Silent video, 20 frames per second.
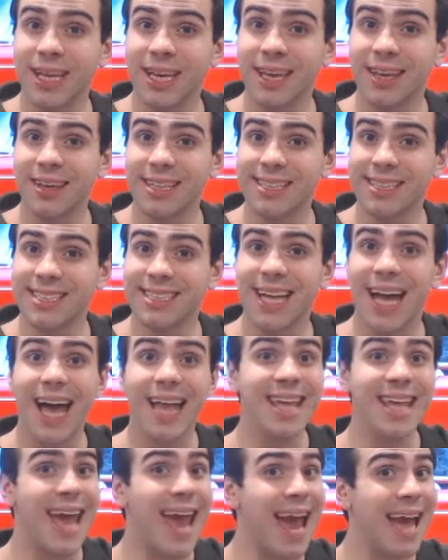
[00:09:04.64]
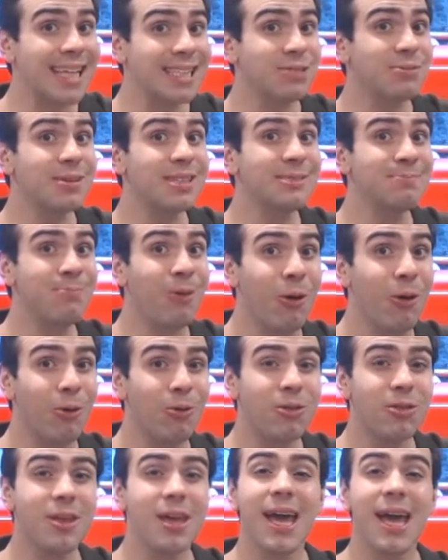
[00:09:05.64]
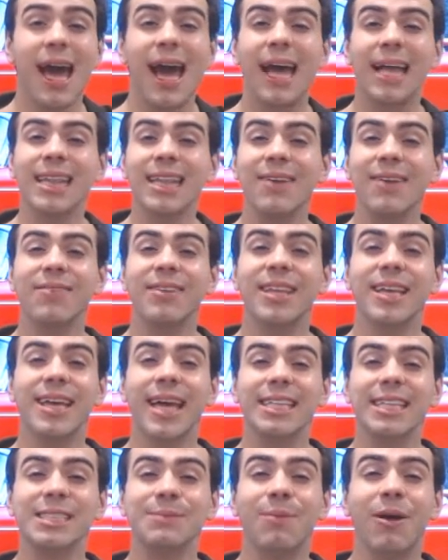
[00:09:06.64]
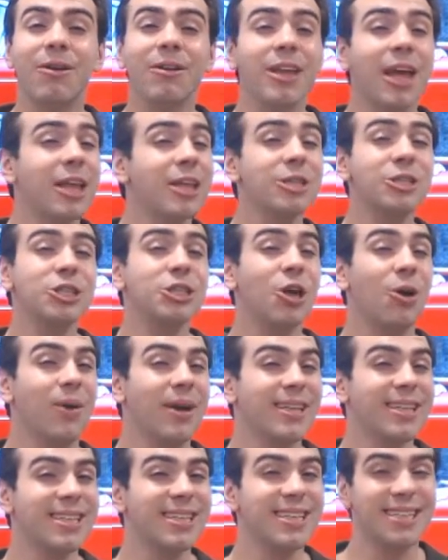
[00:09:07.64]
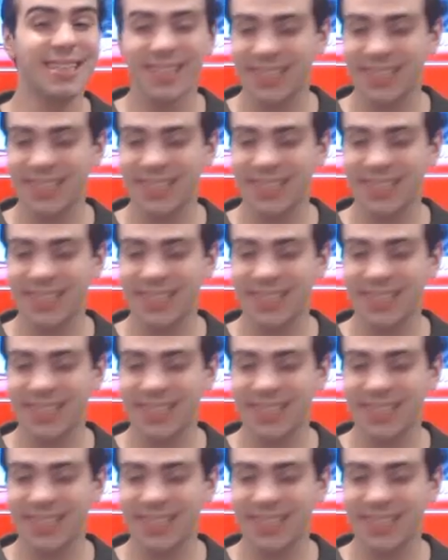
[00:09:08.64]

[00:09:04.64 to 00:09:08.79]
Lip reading: ridiculous? The answer is both, and leave it to Get Smart to show it.